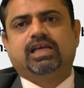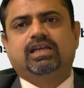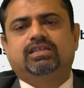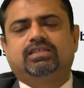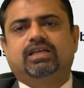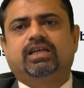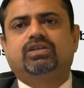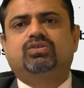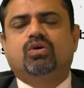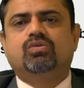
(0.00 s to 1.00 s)
is thinking.
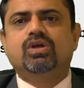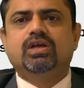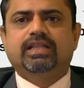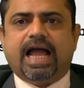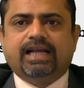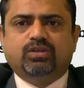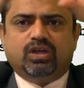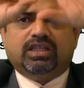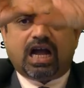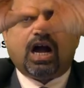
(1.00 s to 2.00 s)
So
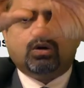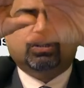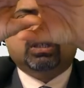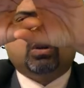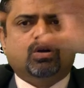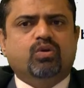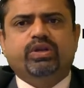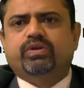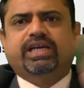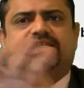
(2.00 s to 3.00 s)
actually the house is not
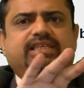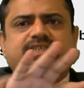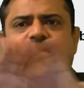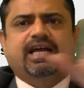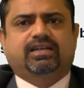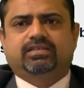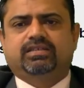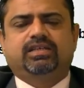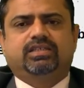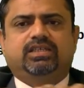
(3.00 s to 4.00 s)
going to exchange the hands.
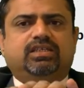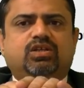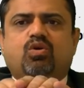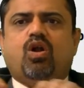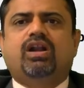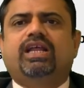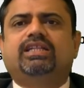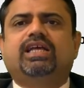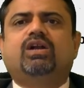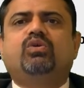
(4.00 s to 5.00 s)
It is just the
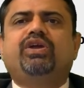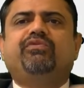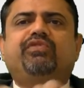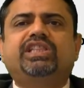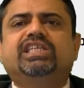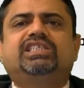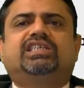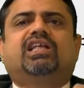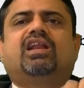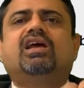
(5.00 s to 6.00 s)
contract they are doing with each
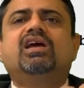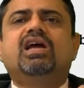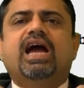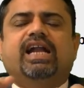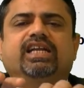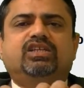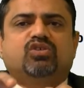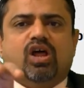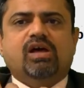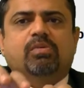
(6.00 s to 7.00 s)
other, and it is
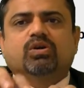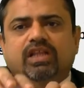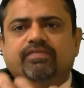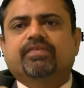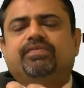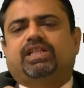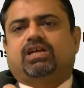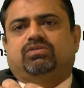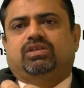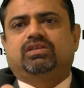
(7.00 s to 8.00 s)
all about that
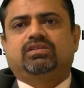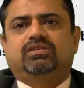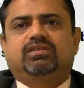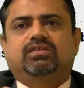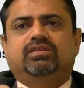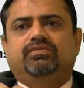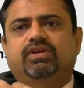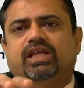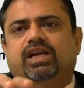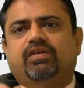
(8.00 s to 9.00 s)
50,000.
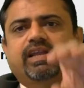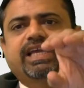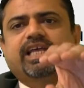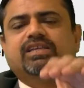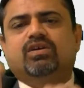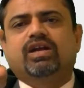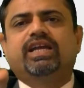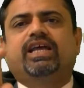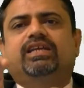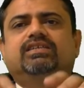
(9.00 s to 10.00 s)
Whether it will increase or
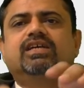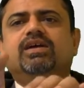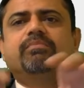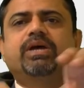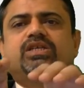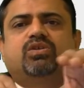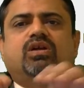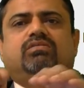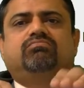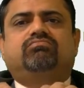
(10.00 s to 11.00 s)
decrease based
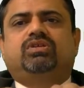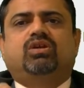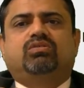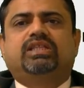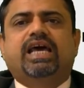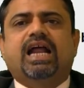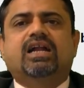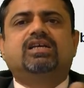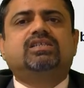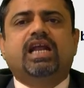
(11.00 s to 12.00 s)
on, you know, their
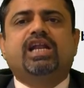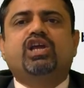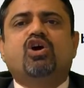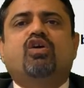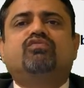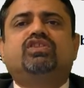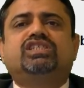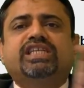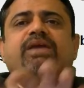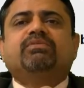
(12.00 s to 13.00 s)
understanding of the
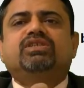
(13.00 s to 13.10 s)
same